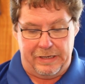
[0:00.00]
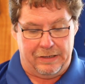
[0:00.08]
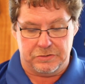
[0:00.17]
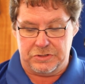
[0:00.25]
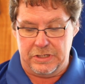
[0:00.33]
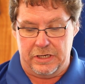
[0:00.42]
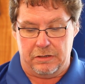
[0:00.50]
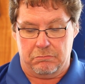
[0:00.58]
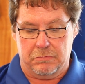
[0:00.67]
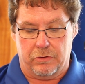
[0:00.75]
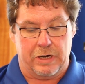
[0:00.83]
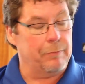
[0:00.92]
Outstanding.
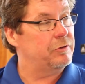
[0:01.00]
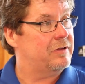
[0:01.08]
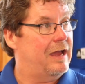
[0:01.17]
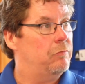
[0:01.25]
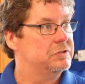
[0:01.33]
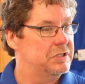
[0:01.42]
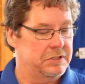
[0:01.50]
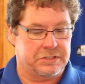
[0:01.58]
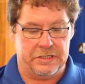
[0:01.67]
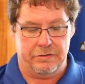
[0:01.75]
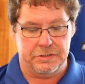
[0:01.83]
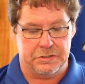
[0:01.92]
There were a couple tight ones in the
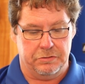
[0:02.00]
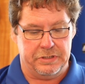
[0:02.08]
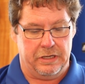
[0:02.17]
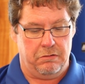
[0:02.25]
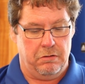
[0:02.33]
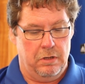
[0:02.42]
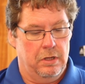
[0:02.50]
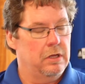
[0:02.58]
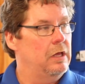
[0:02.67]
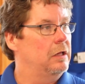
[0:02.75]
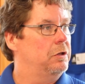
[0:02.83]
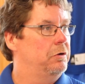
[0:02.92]
series, no doubt,
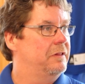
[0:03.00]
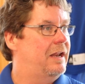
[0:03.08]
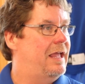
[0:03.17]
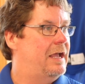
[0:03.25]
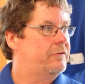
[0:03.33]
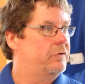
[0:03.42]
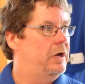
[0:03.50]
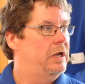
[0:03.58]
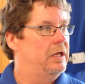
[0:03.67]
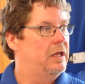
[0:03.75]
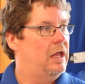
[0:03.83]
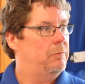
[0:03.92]
including that extra
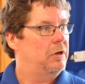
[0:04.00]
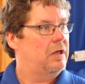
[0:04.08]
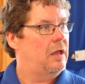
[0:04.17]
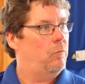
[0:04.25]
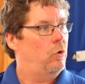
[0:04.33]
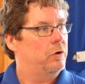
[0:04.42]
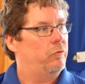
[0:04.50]
inning game in Game 1.